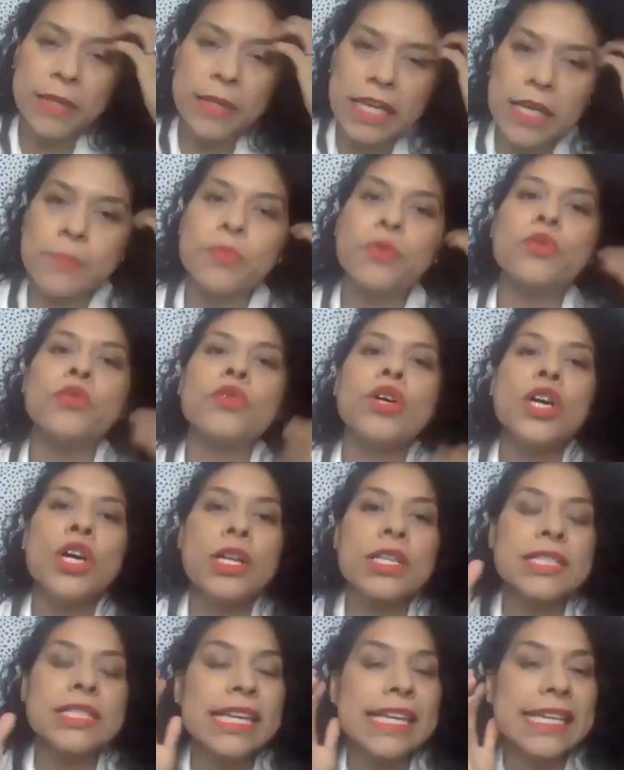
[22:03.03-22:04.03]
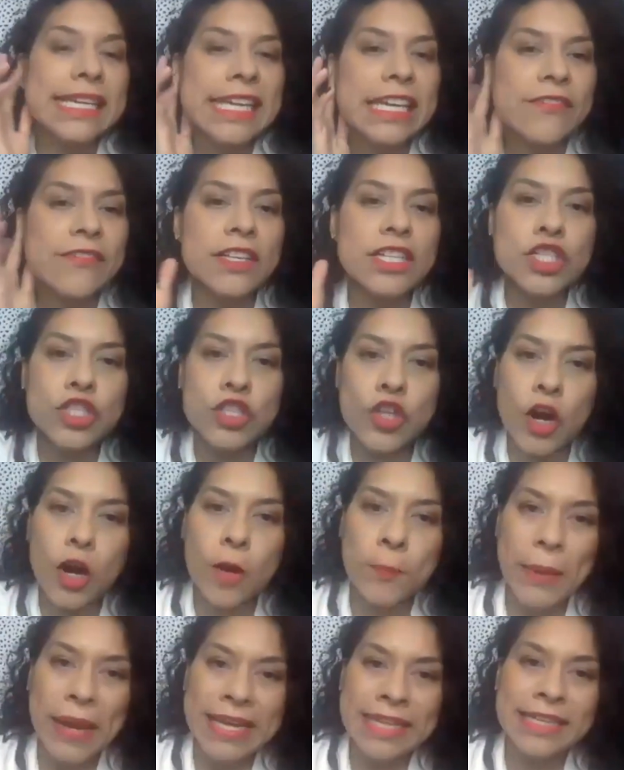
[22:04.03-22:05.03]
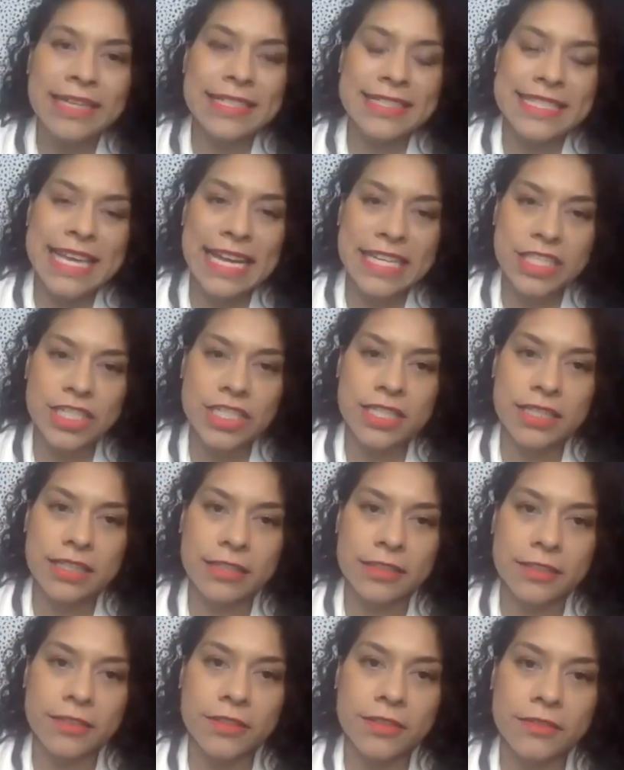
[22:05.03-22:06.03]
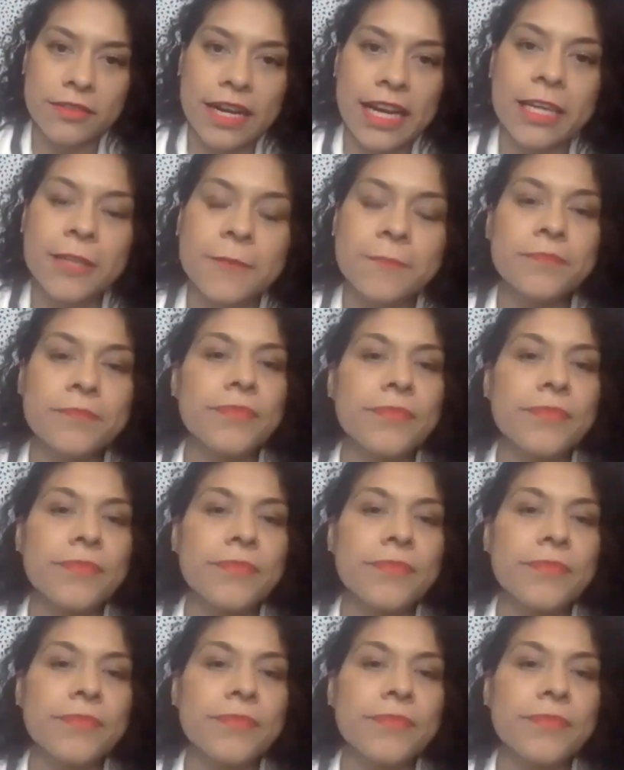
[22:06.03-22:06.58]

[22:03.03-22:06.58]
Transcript: people to even start paying attention, right?